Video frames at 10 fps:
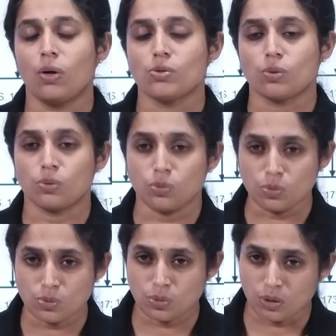So,
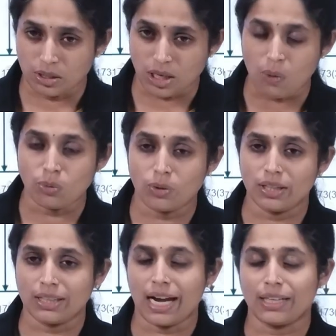do download
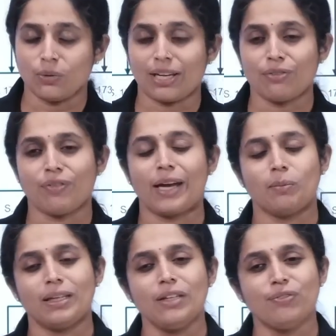it, and you can find
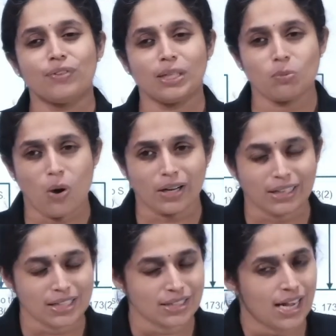many free mock
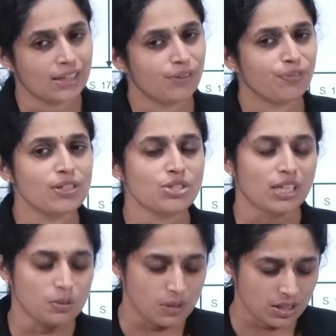tests and free
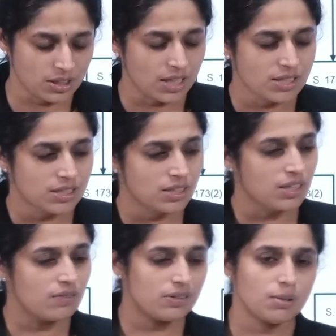study materials
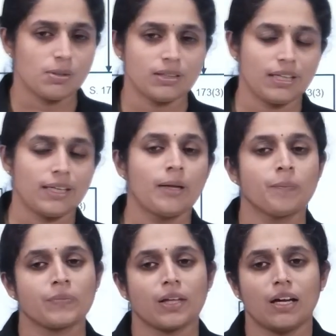available there.
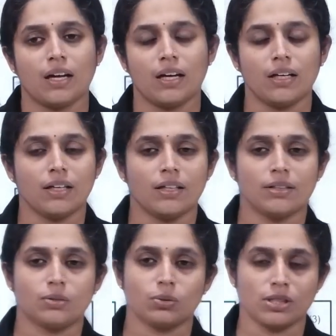
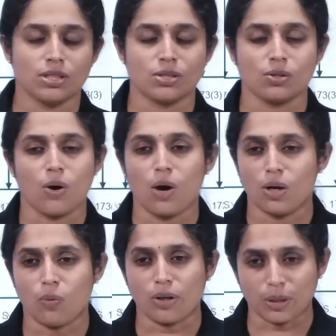So, this is
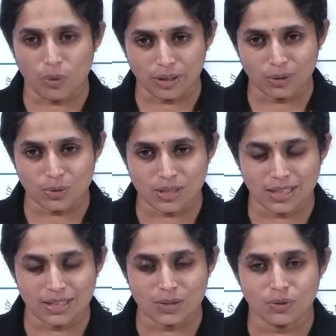all what I wanted to say
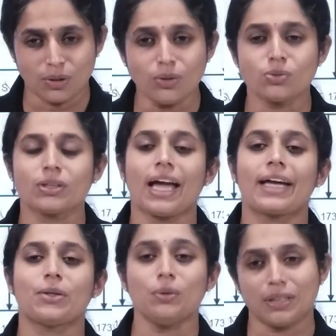in this video. So,
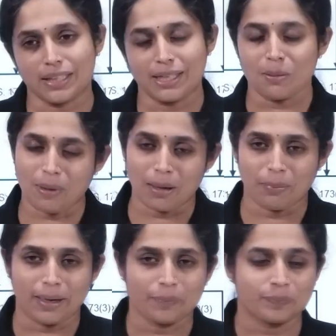thank you, take care, bye
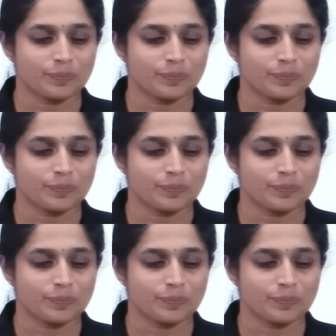bye.